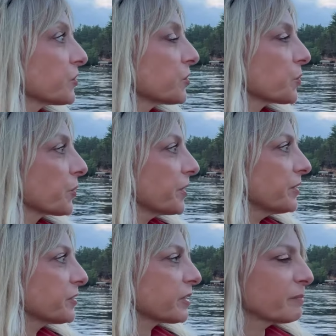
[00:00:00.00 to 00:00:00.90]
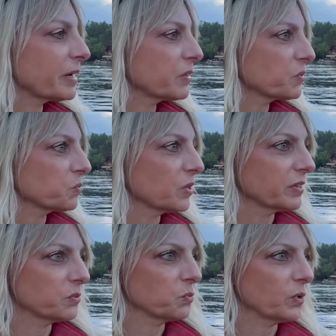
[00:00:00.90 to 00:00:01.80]
stories about what
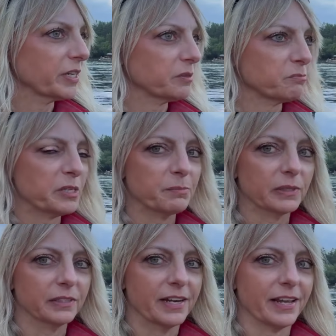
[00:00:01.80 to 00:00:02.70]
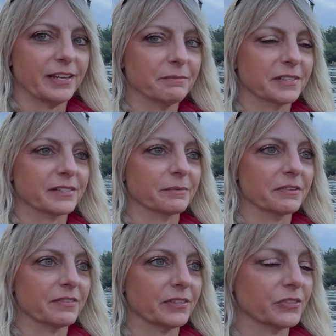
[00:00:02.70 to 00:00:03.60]
white people named some
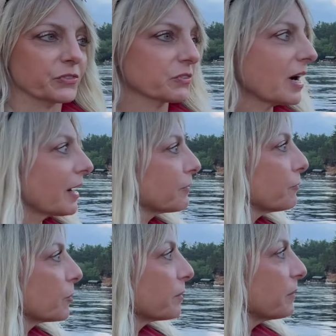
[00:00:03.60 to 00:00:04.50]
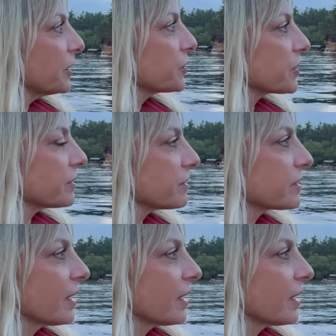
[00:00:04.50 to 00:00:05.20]
of these rock formations.